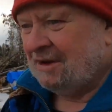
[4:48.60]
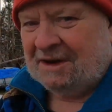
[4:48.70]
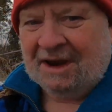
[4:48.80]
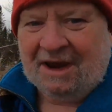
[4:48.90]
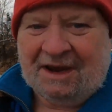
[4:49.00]

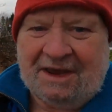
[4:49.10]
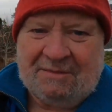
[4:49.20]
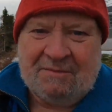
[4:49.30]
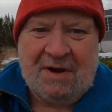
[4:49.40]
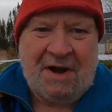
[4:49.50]
Yeah,
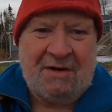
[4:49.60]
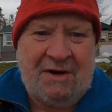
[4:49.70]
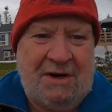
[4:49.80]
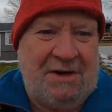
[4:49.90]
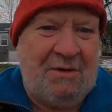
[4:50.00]
get
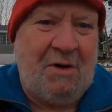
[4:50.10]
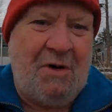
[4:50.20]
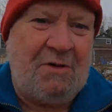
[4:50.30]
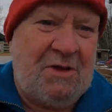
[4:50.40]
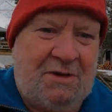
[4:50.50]
married.
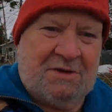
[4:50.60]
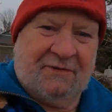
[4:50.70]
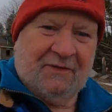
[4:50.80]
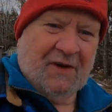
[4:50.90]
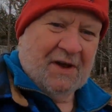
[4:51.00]
Oh, this is
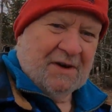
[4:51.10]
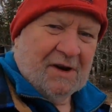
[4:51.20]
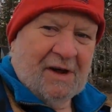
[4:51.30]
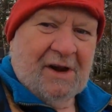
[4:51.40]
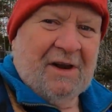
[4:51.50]
fun. Oh,
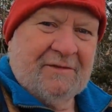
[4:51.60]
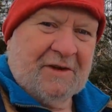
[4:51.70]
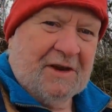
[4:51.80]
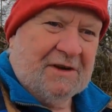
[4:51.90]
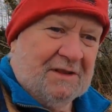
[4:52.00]
I love
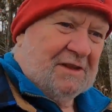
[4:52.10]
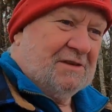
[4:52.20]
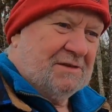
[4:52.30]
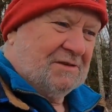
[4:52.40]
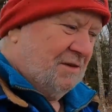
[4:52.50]
getting it.
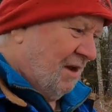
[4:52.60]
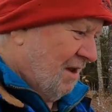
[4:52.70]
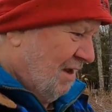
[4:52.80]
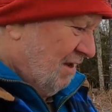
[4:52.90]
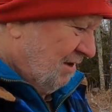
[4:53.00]
This is,
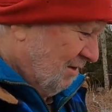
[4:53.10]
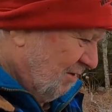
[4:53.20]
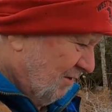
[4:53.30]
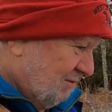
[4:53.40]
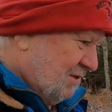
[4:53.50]

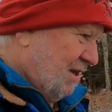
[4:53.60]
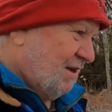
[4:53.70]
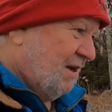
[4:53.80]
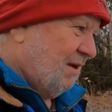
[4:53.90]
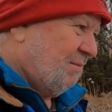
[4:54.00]
I'm
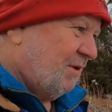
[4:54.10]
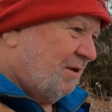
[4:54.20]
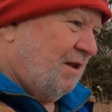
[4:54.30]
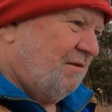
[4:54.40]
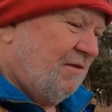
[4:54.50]
setting up,
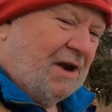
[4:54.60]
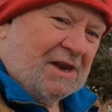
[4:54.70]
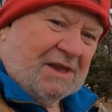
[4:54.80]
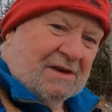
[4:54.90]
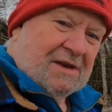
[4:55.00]
getting
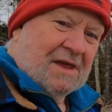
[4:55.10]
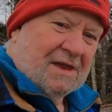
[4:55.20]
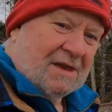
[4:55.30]
ready, and